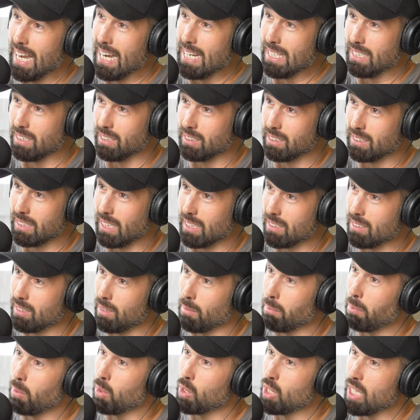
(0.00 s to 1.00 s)
anus starts
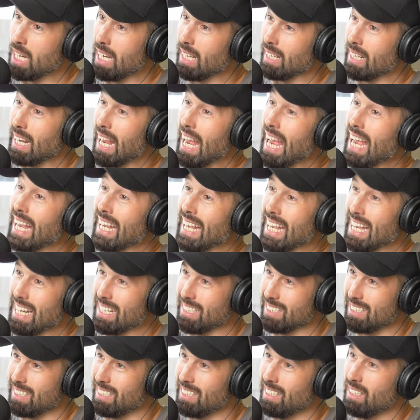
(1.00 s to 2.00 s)
to push out and hang
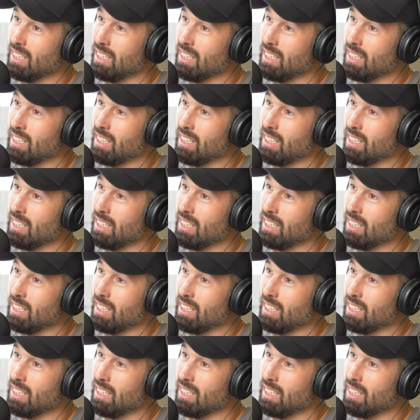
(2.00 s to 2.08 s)
out.